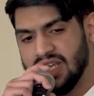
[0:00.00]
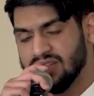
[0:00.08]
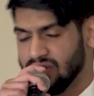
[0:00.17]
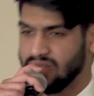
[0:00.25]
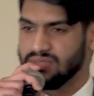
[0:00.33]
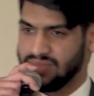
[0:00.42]

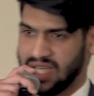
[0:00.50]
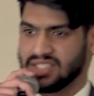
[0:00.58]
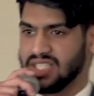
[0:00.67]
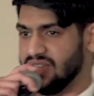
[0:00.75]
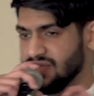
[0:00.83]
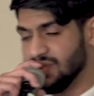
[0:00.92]
Well, back
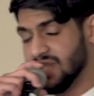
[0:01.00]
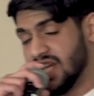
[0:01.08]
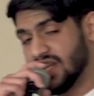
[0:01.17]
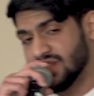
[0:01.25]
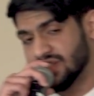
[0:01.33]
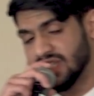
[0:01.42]
to everyone,
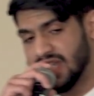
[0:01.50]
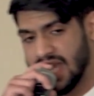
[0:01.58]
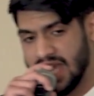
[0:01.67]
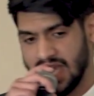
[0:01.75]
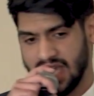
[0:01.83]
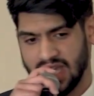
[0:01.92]
actually.
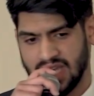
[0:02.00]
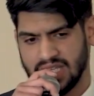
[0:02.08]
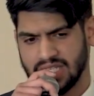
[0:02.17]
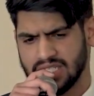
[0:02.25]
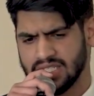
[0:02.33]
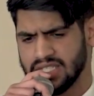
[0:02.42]

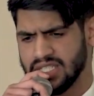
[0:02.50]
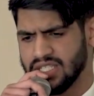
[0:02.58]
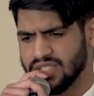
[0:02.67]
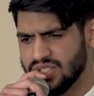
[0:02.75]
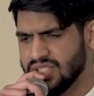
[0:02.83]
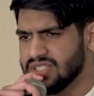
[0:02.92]
And
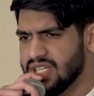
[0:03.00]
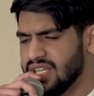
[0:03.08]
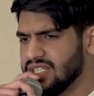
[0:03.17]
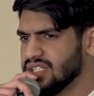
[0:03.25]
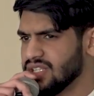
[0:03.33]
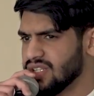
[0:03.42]
she
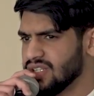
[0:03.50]
said,